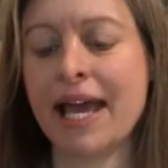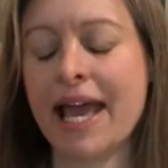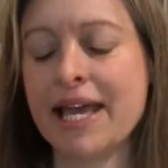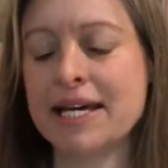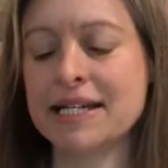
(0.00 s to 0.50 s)

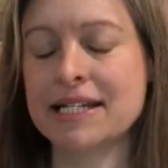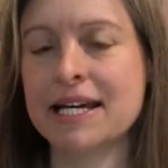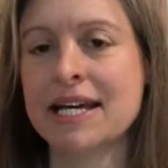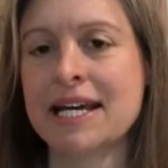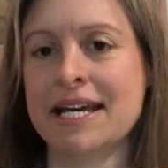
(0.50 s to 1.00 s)
And
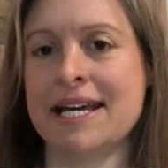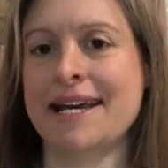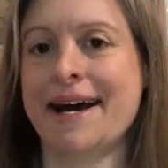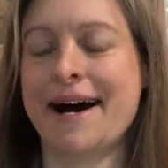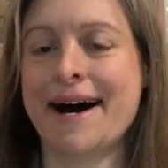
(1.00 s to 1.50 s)

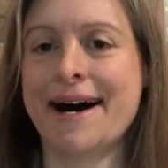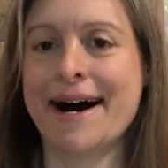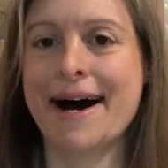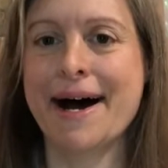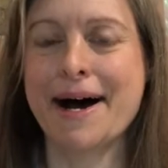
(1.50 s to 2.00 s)

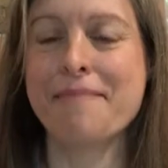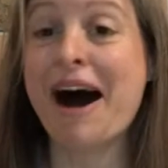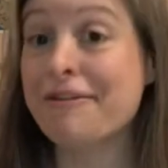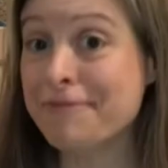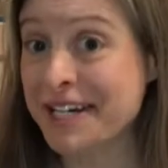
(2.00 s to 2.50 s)

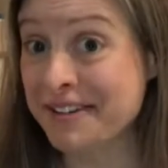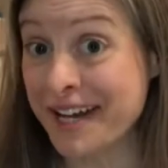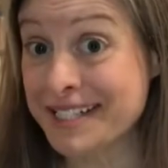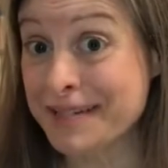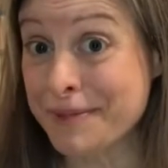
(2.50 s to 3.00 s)
I've been
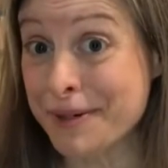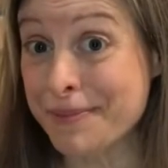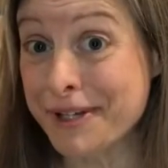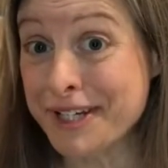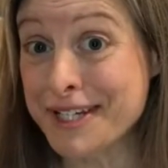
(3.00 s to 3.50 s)
collecting
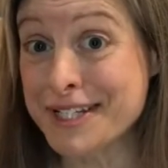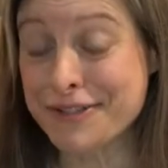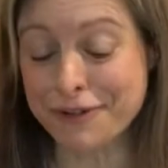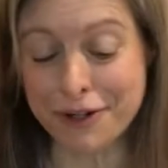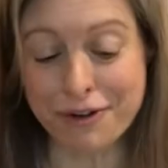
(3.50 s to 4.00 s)
Mirabilias
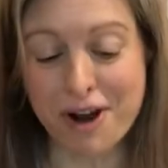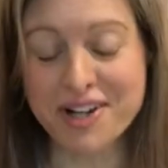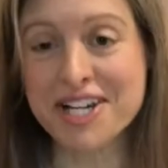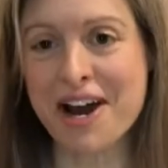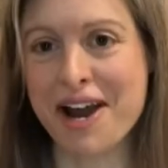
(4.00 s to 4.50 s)
for a long
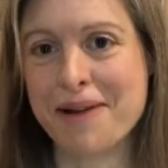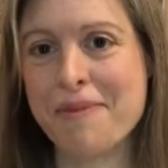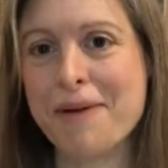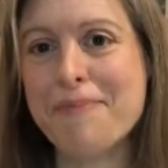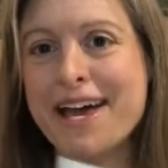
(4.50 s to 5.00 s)
time,
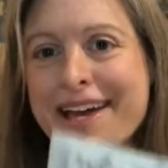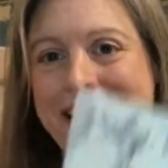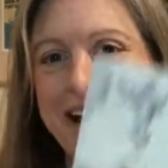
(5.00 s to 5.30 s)
but